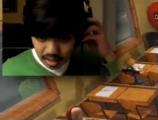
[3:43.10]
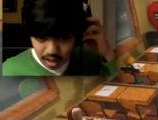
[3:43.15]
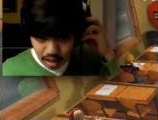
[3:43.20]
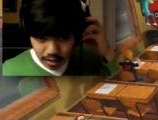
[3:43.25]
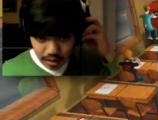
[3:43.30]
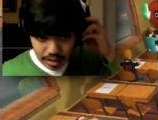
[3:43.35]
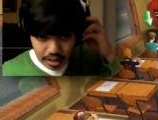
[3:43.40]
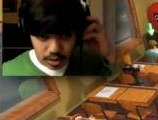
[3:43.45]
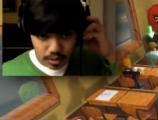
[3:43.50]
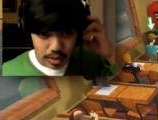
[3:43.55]
All
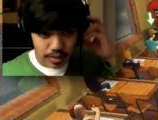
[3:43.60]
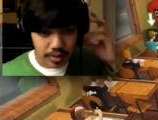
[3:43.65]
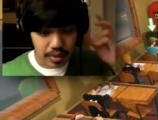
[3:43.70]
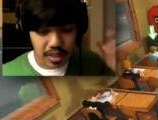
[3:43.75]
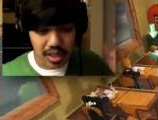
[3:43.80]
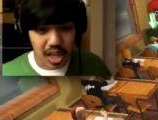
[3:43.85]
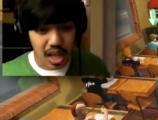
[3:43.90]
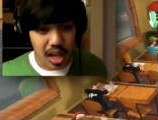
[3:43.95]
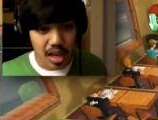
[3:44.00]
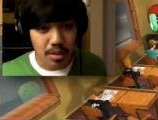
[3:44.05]
right. So we have a
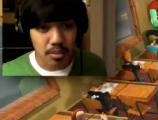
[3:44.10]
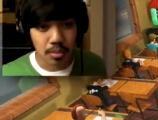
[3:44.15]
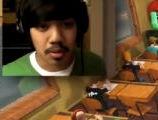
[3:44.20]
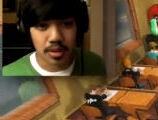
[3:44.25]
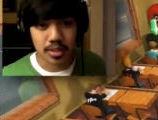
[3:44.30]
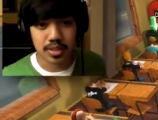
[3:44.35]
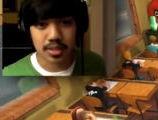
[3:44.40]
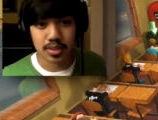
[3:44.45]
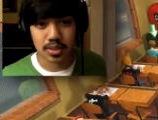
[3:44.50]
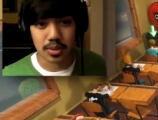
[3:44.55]
lot more
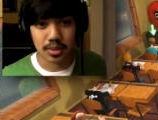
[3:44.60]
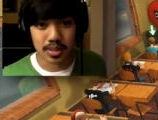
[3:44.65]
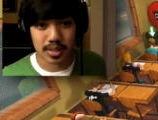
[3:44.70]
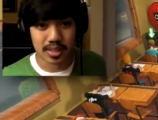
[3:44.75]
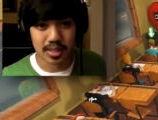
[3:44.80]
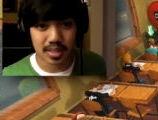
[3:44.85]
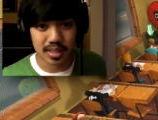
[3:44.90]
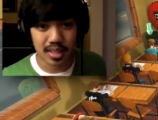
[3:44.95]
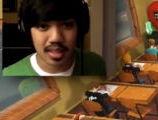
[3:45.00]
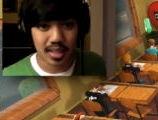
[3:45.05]

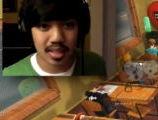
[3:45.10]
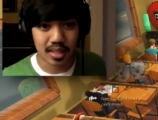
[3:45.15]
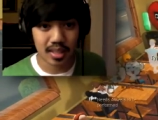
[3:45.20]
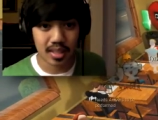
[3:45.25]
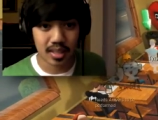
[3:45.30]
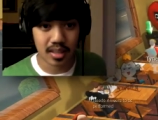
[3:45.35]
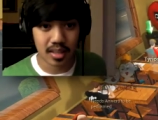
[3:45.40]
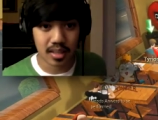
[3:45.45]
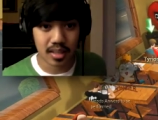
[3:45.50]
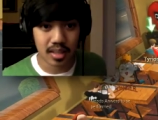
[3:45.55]
students.
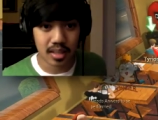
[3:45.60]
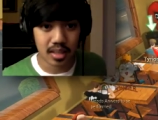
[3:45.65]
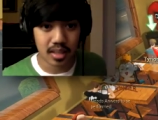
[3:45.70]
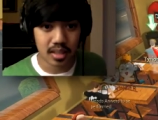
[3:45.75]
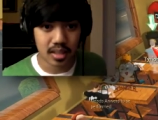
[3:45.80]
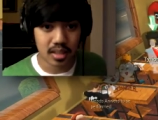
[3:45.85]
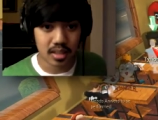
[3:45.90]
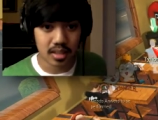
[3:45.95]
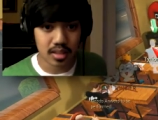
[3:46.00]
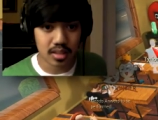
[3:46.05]

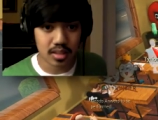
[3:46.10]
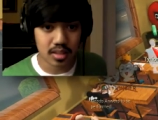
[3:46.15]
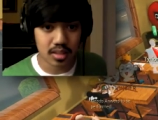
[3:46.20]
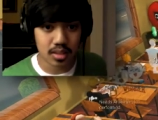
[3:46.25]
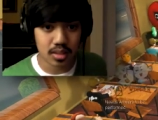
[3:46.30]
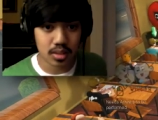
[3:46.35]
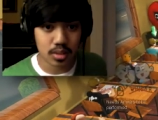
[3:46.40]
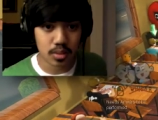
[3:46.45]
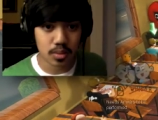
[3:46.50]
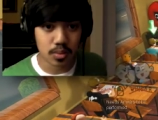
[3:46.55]

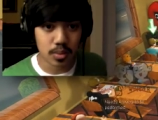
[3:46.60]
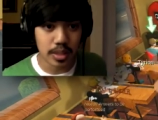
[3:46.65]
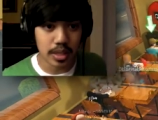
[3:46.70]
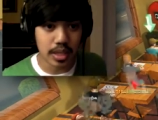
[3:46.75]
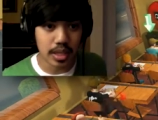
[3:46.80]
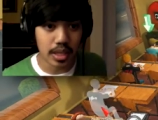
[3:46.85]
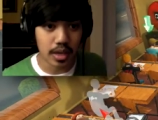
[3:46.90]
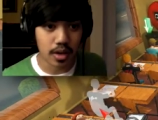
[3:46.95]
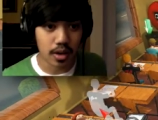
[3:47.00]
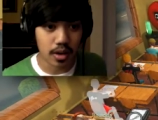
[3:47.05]
So
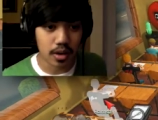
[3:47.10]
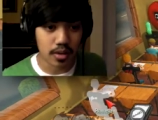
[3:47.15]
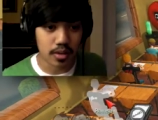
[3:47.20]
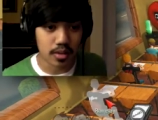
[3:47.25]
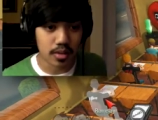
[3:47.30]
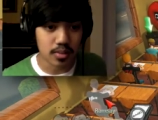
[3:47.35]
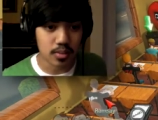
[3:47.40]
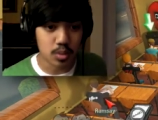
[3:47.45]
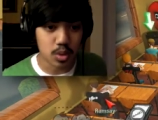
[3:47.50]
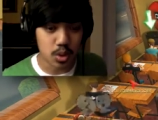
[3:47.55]
we are,
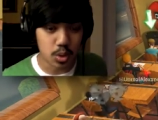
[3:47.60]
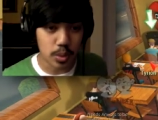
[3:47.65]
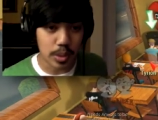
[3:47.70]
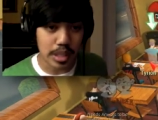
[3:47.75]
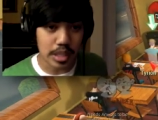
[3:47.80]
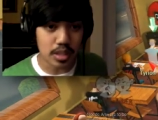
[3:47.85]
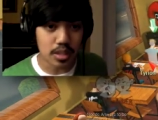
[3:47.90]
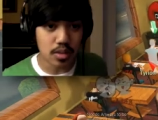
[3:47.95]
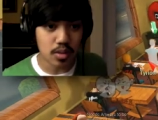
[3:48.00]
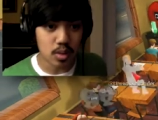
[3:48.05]
so we
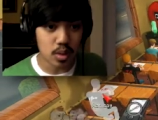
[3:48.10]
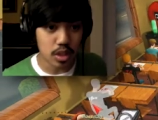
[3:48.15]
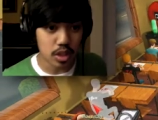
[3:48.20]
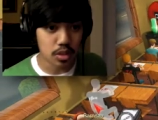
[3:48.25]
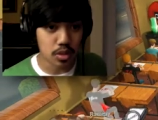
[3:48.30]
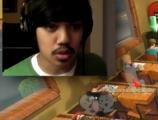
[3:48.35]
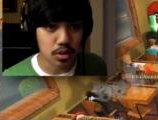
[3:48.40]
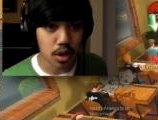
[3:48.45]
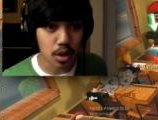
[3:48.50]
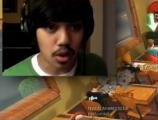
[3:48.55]
can
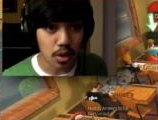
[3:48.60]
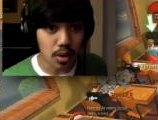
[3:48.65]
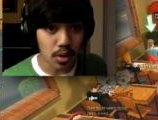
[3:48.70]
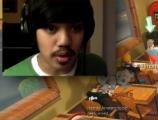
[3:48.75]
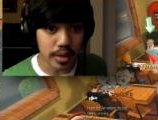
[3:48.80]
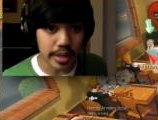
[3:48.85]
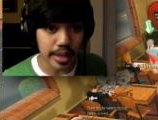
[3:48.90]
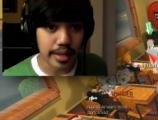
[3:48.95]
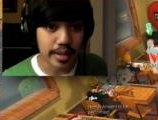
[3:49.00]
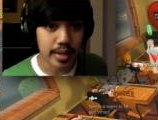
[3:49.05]
control, oh,
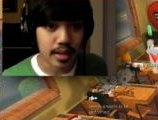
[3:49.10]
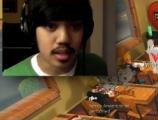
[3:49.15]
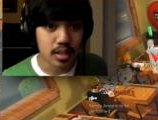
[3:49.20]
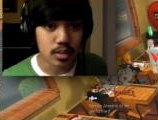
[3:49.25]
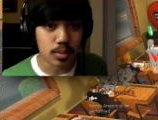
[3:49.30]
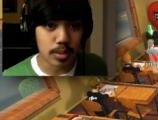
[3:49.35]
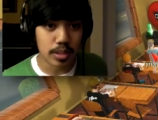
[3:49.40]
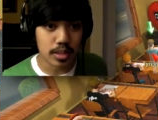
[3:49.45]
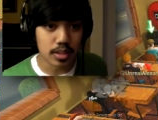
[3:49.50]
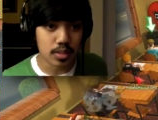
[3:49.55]
okay.
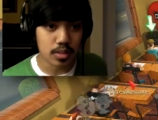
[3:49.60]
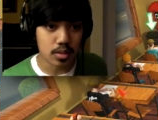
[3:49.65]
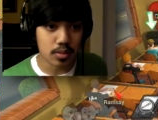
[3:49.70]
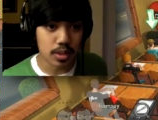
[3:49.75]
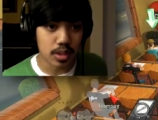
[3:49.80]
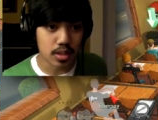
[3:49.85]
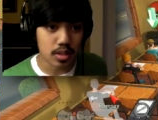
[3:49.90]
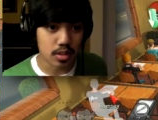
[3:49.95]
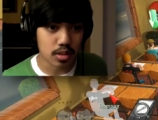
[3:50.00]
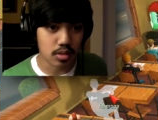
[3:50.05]
So we could, so we
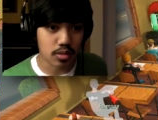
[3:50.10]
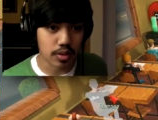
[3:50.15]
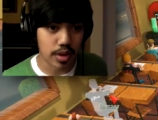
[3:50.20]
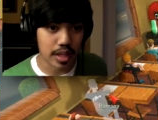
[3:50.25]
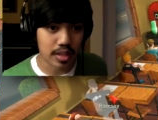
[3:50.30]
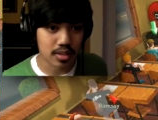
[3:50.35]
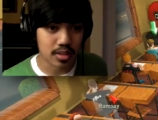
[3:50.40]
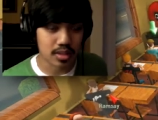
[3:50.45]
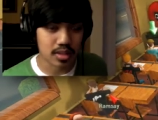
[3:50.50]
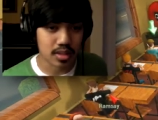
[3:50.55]
could search for
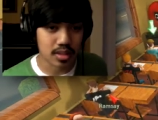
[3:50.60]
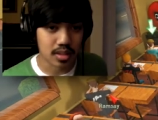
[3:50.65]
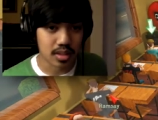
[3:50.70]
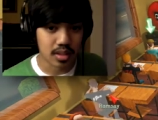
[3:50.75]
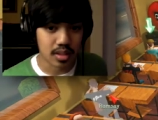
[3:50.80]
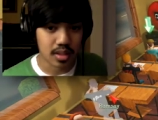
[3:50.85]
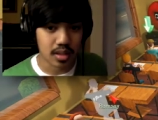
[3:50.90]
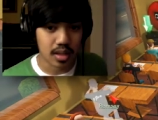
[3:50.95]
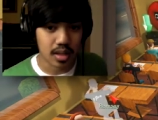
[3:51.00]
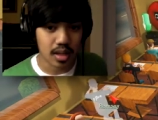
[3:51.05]
answers
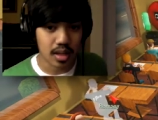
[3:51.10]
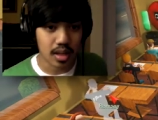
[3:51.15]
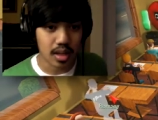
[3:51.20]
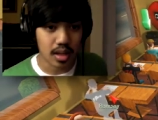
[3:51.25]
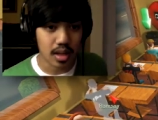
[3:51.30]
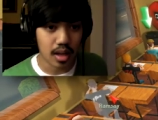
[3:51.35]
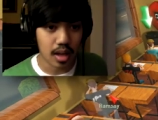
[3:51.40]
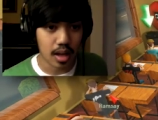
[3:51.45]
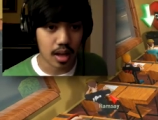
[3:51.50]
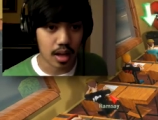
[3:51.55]

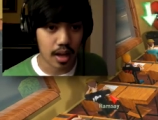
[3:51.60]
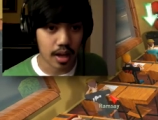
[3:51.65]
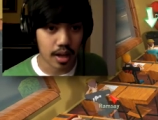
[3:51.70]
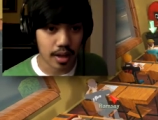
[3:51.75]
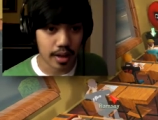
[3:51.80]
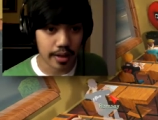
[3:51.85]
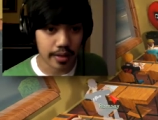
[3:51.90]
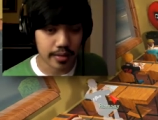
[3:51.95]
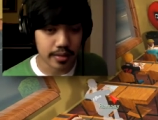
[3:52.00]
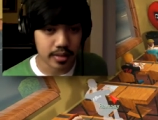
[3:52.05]

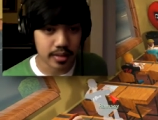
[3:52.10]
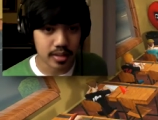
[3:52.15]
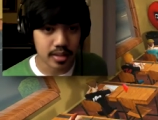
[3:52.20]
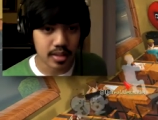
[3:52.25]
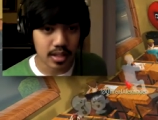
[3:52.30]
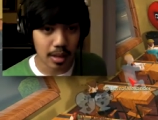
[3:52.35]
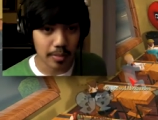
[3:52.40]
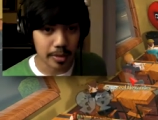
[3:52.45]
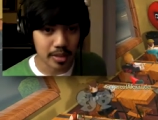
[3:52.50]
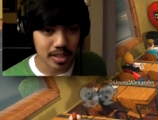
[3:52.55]
uh,
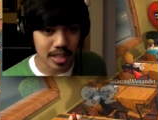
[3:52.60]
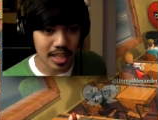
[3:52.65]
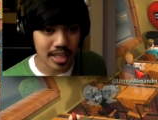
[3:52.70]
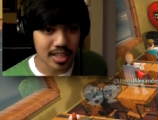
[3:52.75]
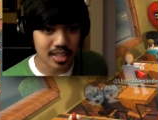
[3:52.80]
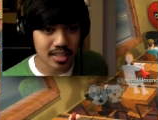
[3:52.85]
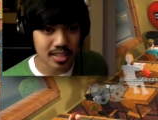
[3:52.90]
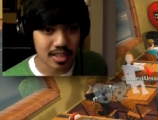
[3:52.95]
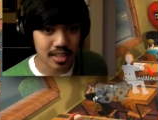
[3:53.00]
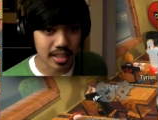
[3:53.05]

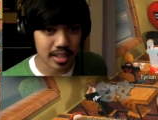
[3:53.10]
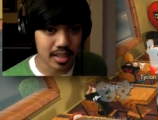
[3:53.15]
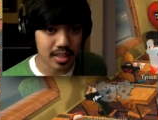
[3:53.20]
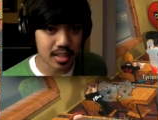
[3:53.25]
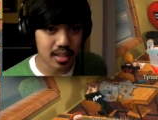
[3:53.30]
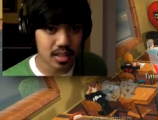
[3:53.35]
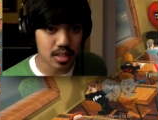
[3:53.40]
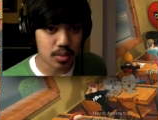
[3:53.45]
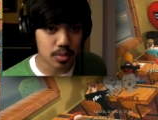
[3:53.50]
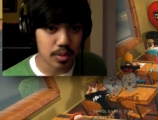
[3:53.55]
simultaneously.
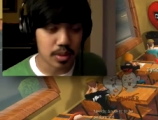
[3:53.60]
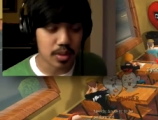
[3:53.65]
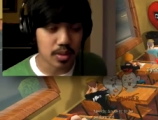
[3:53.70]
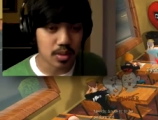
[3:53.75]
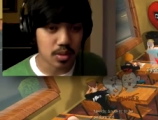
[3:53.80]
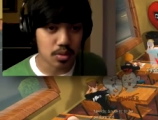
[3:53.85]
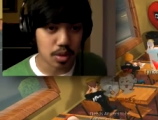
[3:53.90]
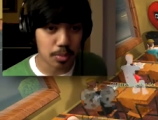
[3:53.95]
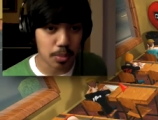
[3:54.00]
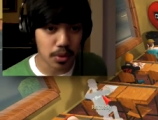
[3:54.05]
So we
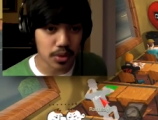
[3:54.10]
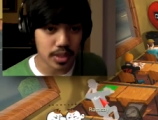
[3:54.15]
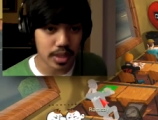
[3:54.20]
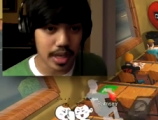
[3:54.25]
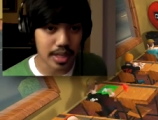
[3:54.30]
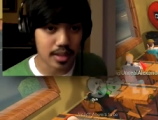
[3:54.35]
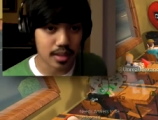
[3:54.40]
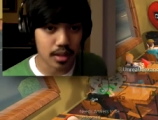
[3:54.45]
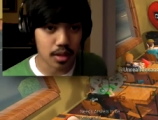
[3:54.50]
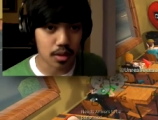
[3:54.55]
so we both
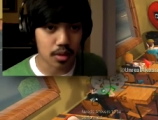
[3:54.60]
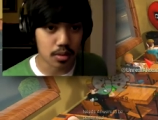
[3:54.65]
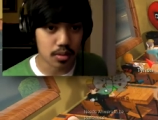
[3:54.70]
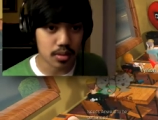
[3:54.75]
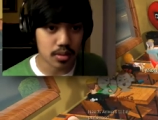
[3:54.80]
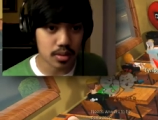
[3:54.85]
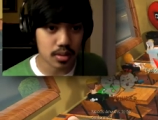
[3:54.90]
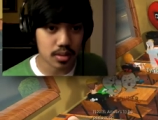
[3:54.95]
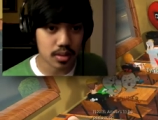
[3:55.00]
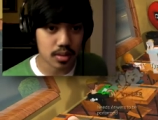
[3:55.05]
got
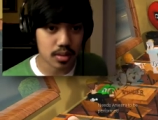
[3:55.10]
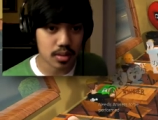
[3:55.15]
those.